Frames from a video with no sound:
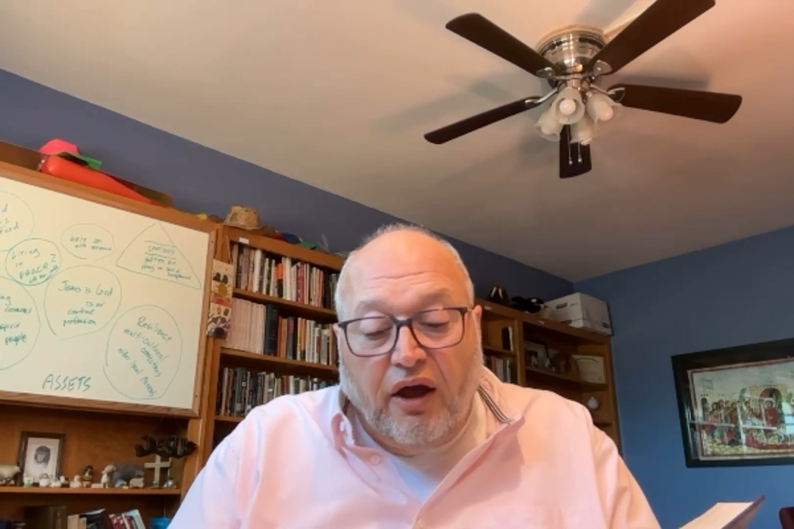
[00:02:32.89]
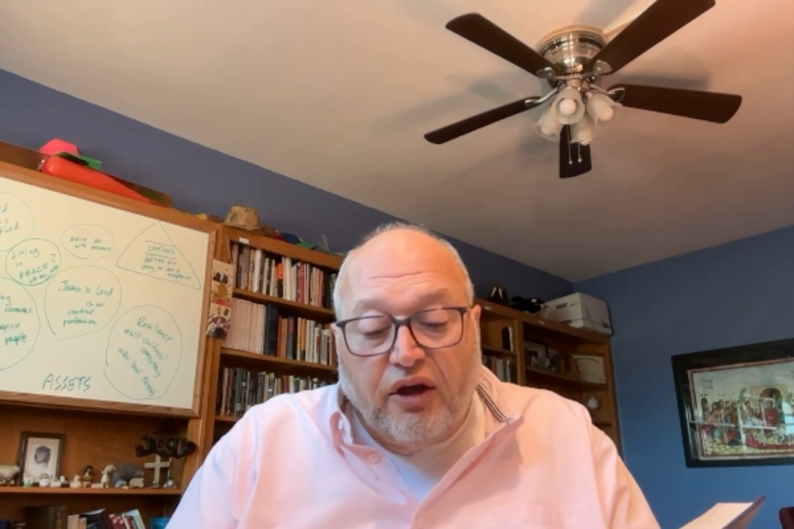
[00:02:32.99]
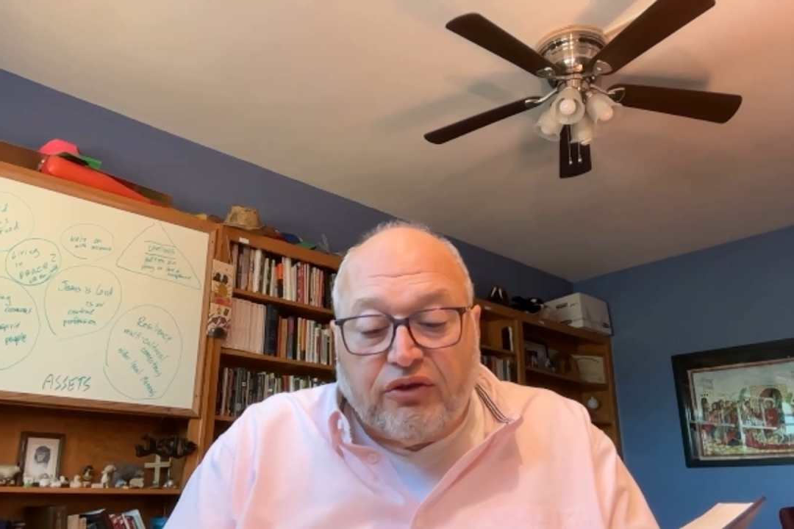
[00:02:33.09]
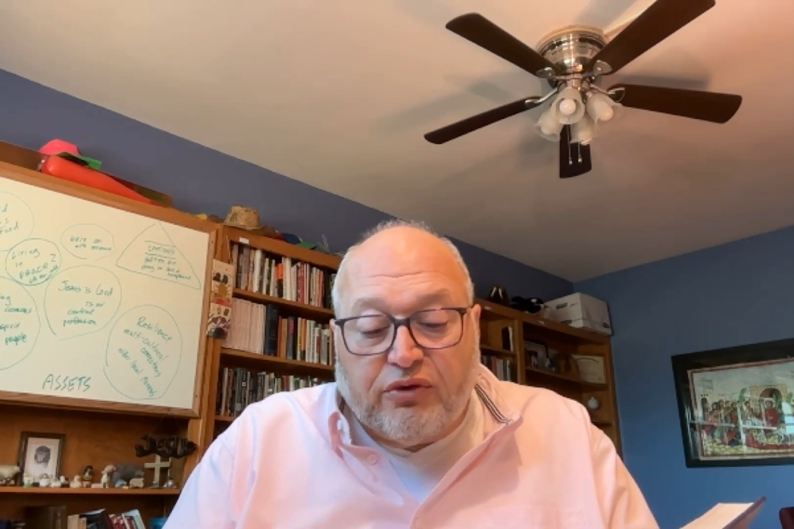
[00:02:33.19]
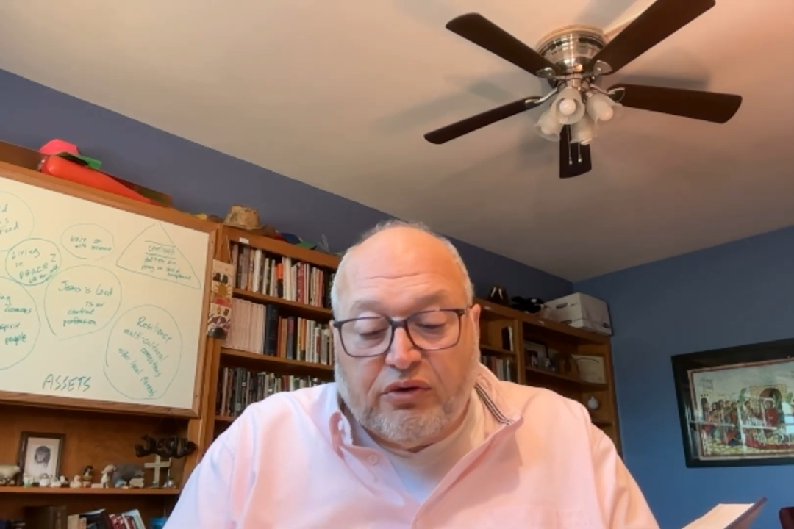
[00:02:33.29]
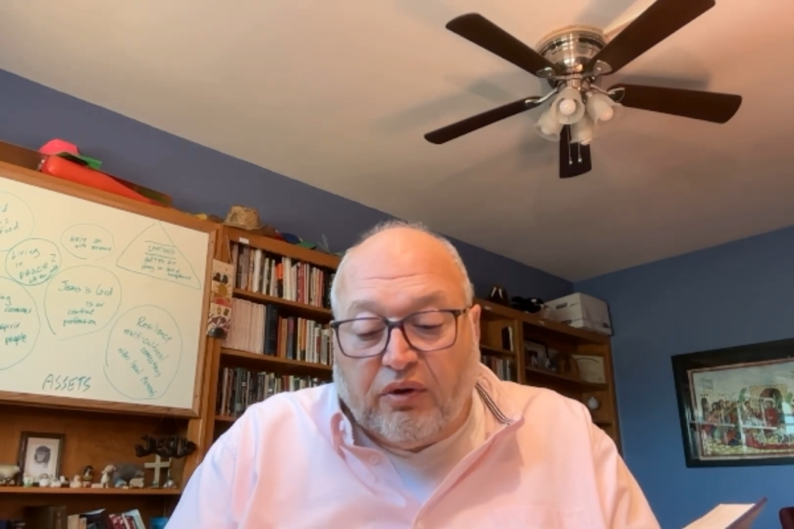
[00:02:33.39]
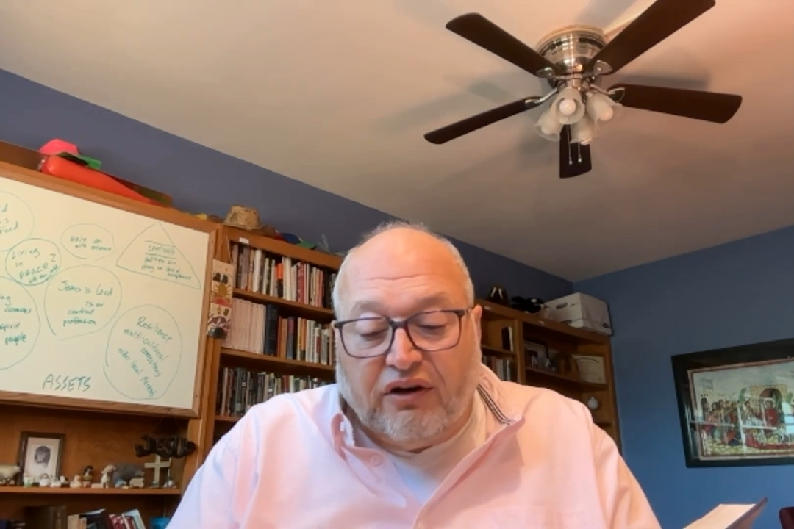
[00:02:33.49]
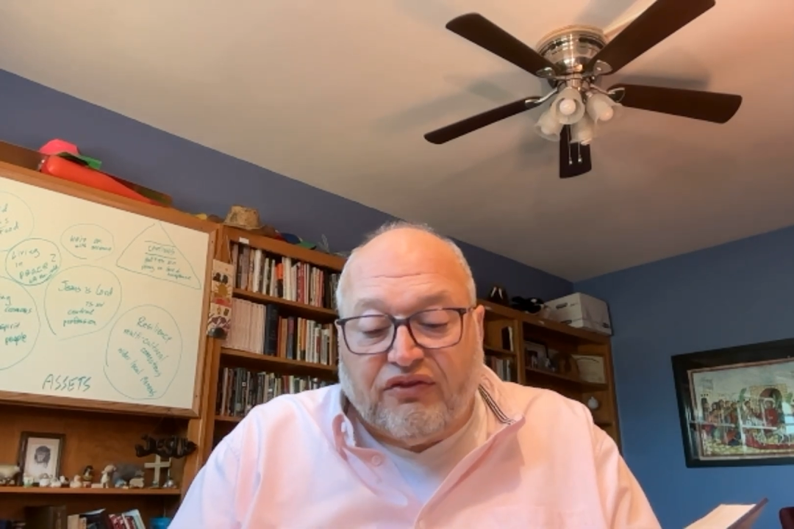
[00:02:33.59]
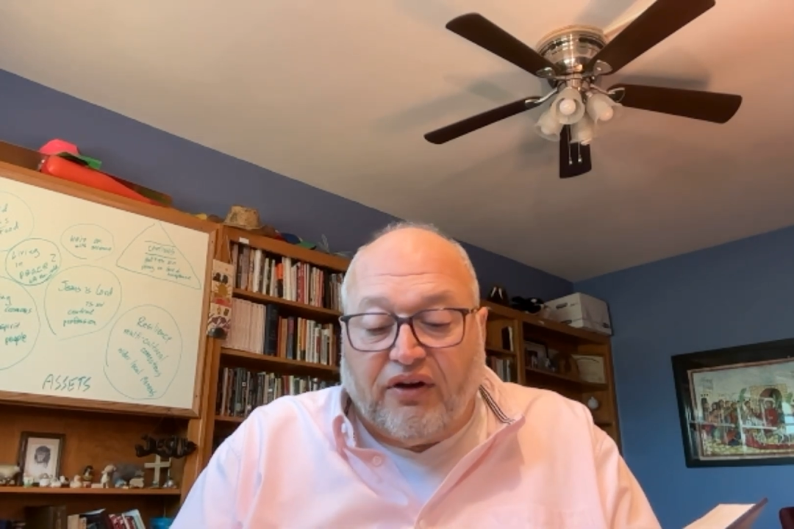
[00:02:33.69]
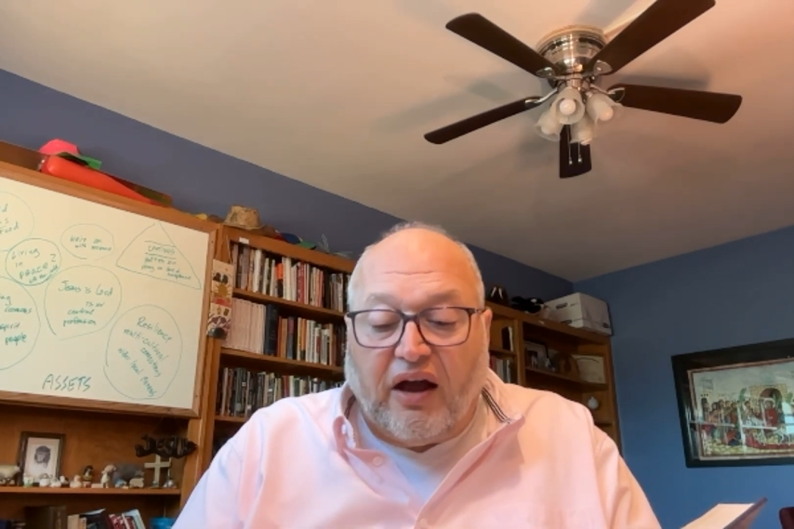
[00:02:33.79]
through
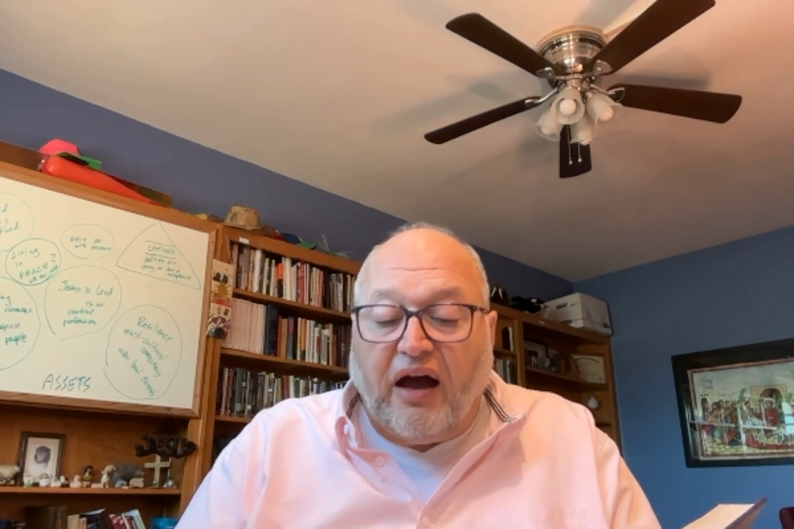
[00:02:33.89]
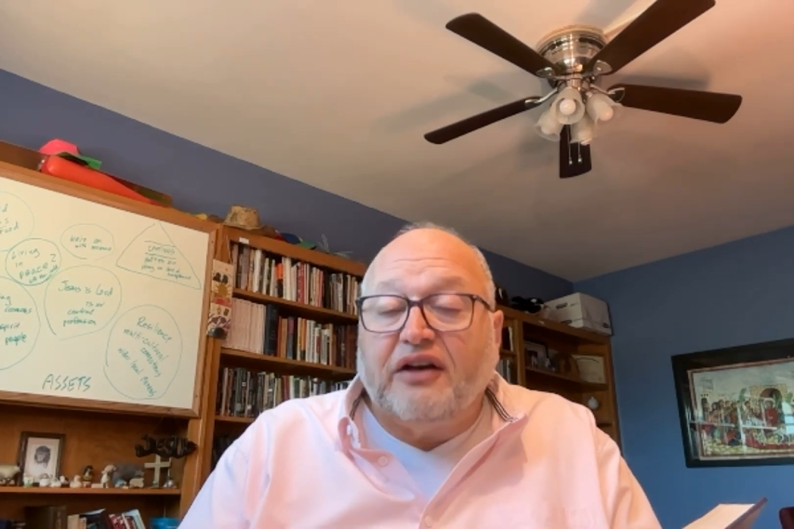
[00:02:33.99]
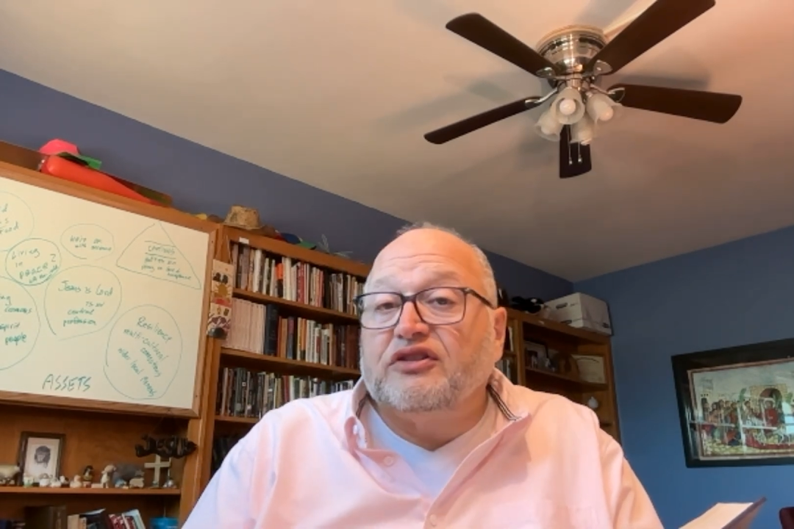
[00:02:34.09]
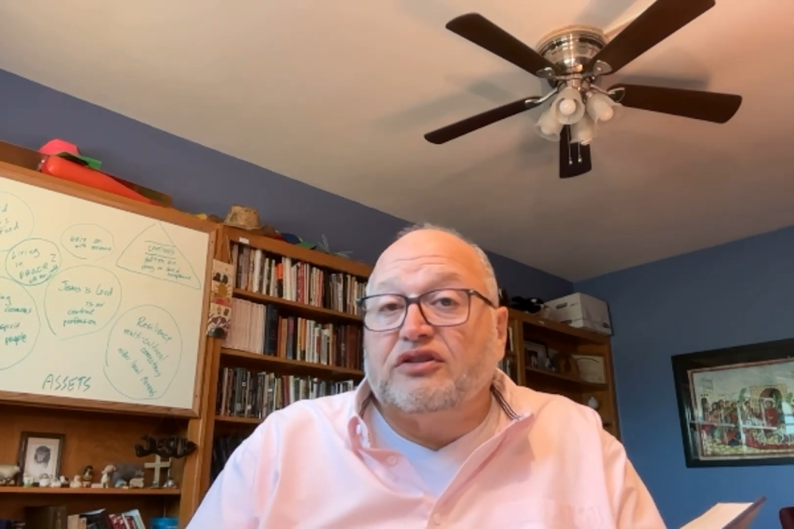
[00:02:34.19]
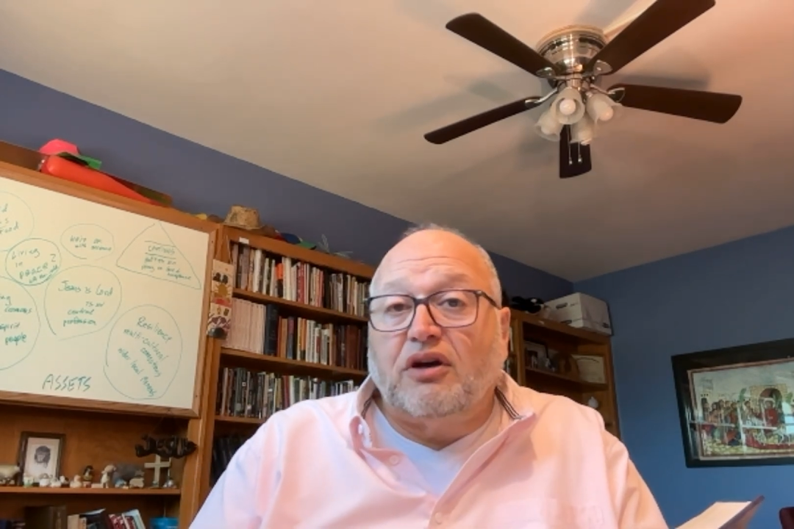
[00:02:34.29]
a vast